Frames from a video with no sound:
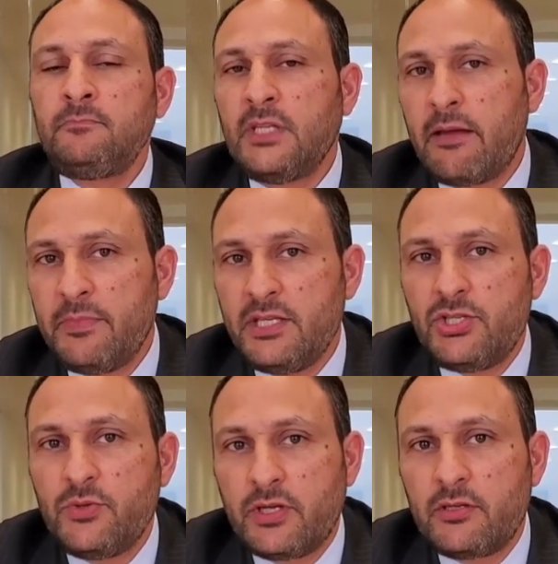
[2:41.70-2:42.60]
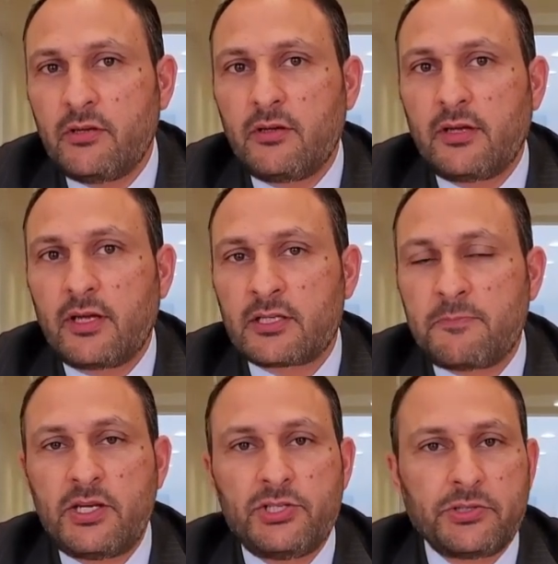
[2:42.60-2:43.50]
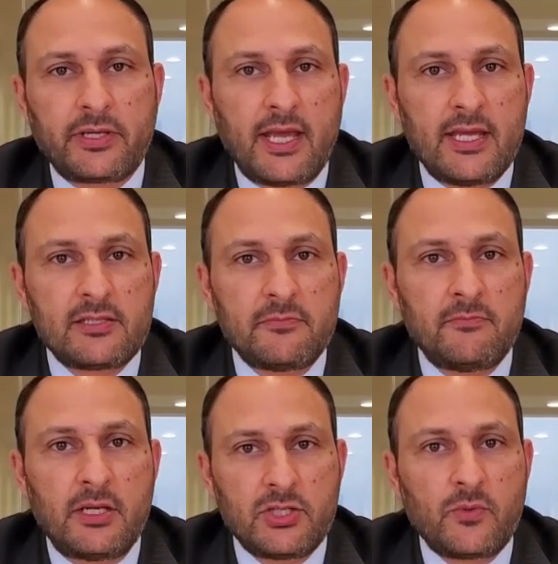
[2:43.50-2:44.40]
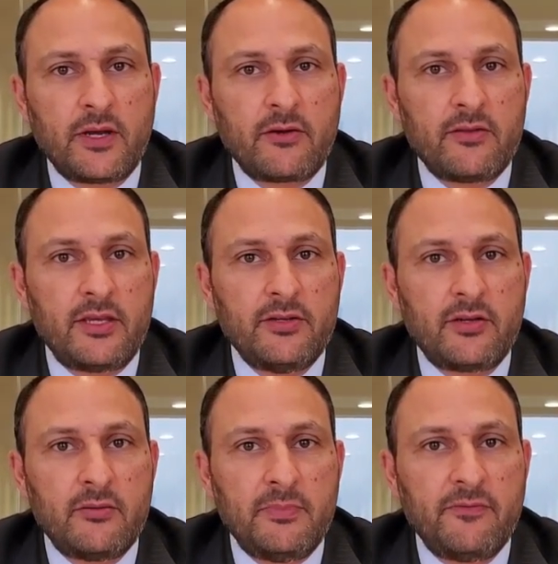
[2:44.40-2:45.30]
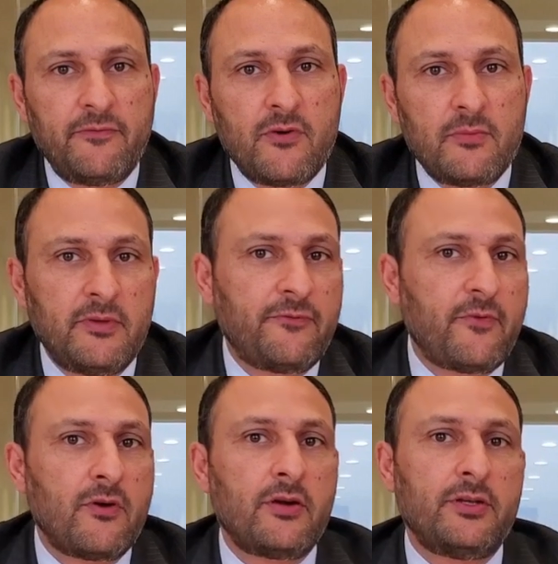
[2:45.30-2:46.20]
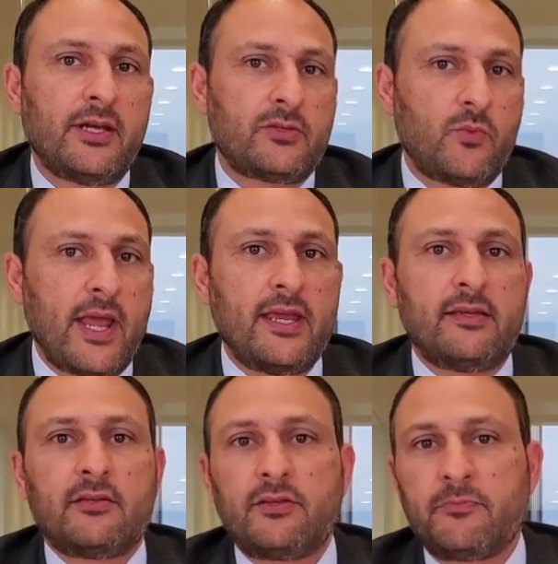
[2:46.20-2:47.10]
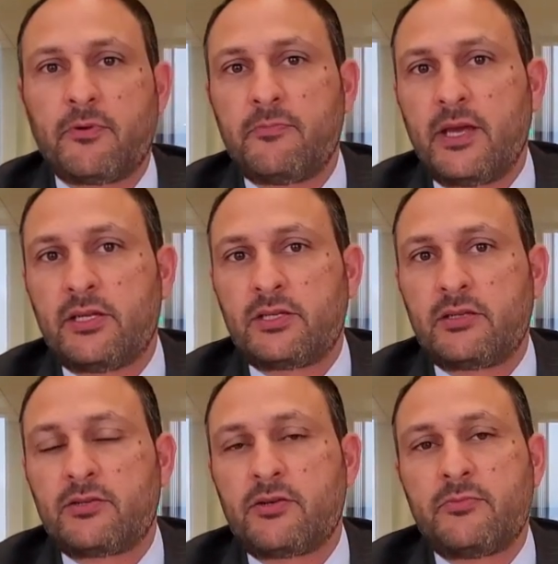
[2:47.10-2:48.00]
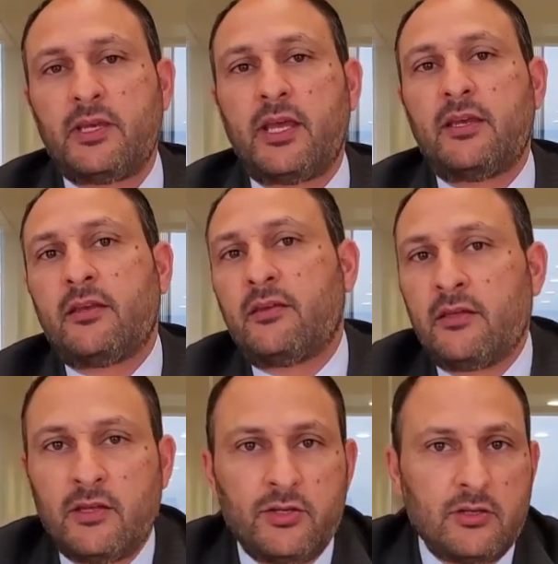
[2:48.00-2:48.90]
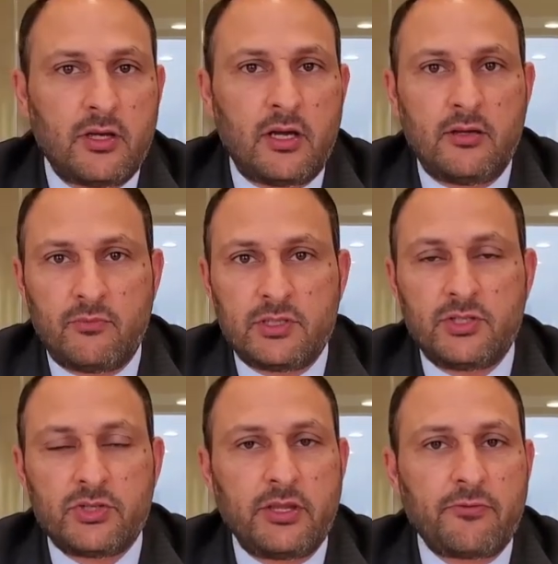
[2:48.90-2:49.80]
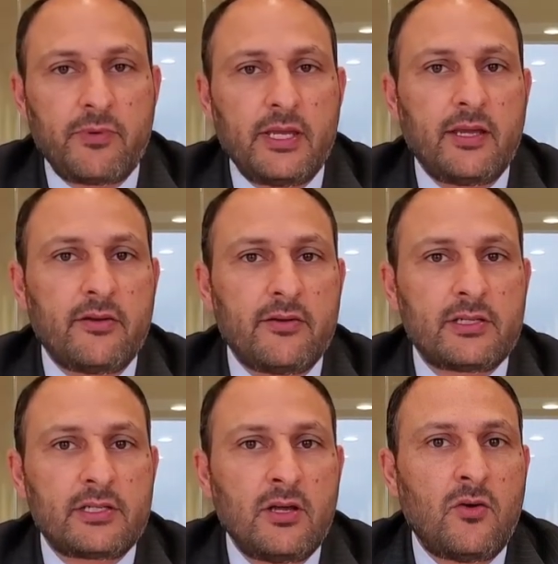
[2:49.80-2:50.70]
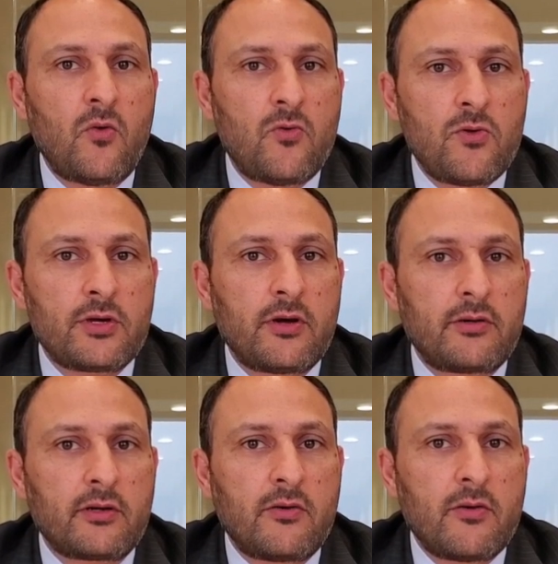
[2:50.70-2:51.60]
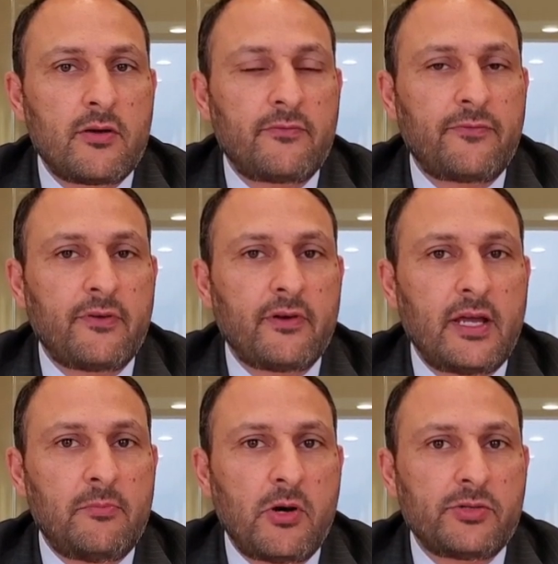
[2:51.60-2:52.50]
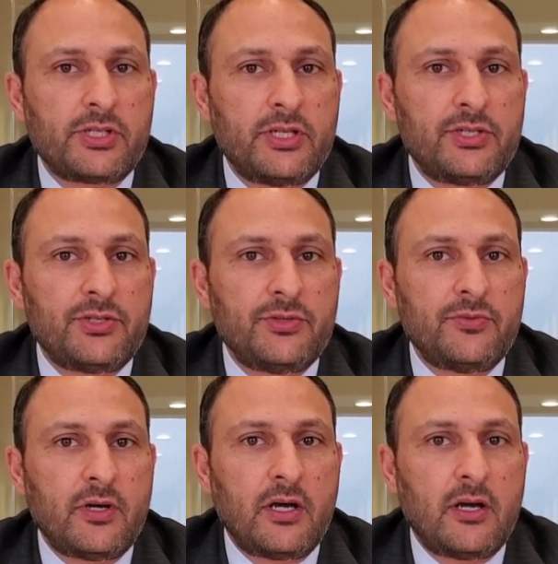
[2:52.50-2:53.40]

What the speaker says: that means you could expunge your case much quicker than you could before. Before, you had to wait till your probation terminated. It was usually 3 years, or go to court for a motion to